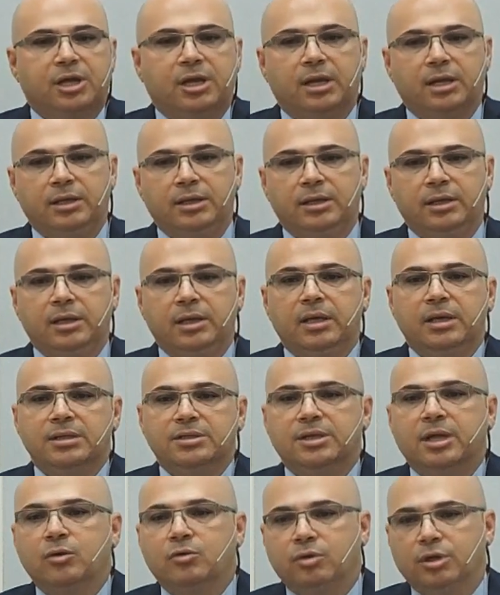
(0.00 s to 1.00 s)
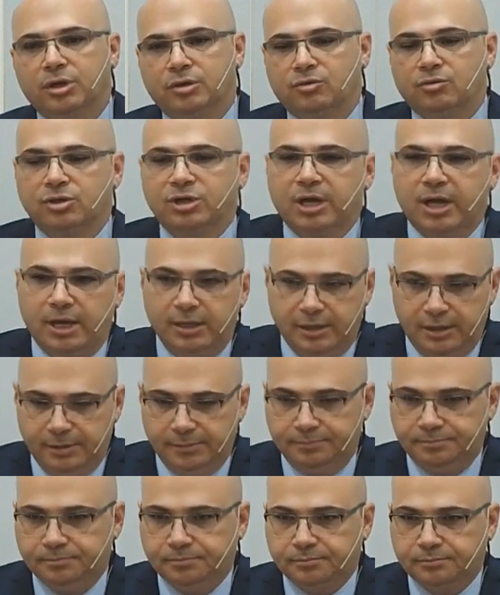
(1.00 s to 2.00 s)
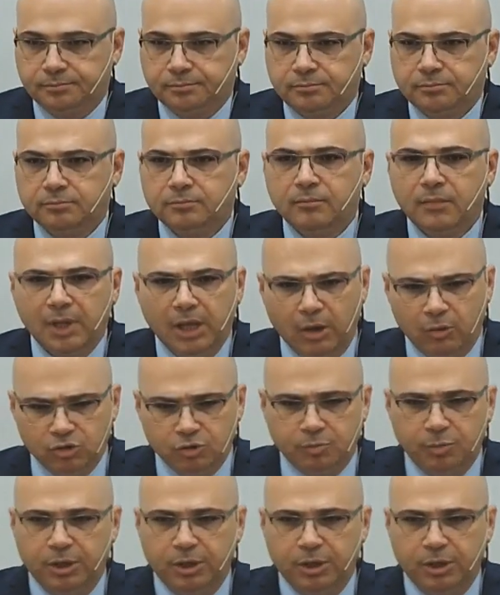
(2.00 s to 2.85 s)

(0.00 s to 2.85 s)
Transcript: so that the children could play on the